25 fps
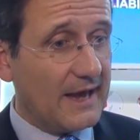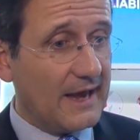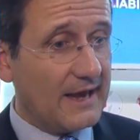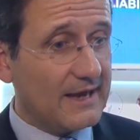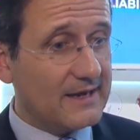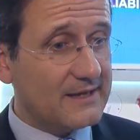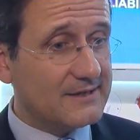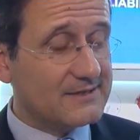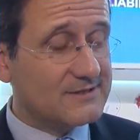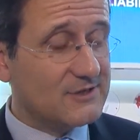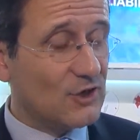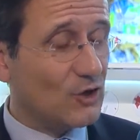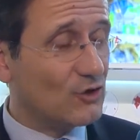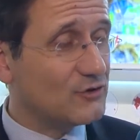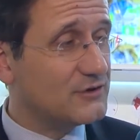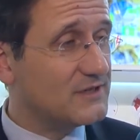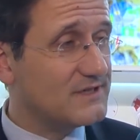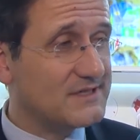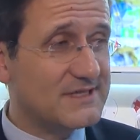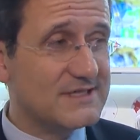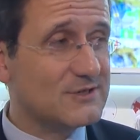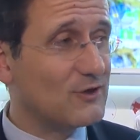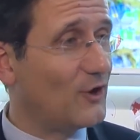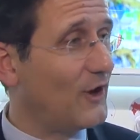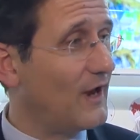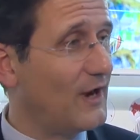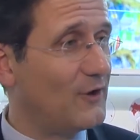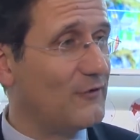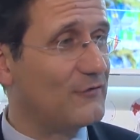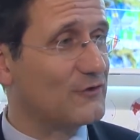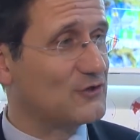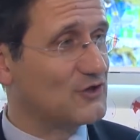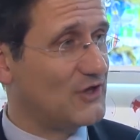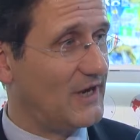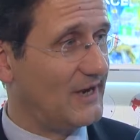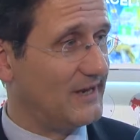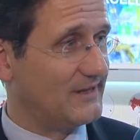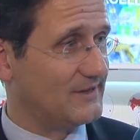And so this is a hell
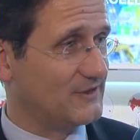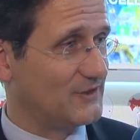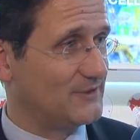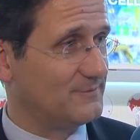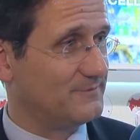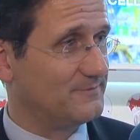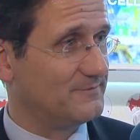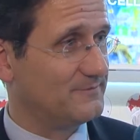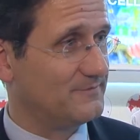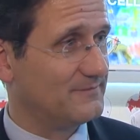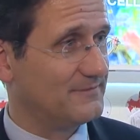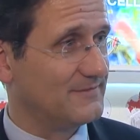of a challenge.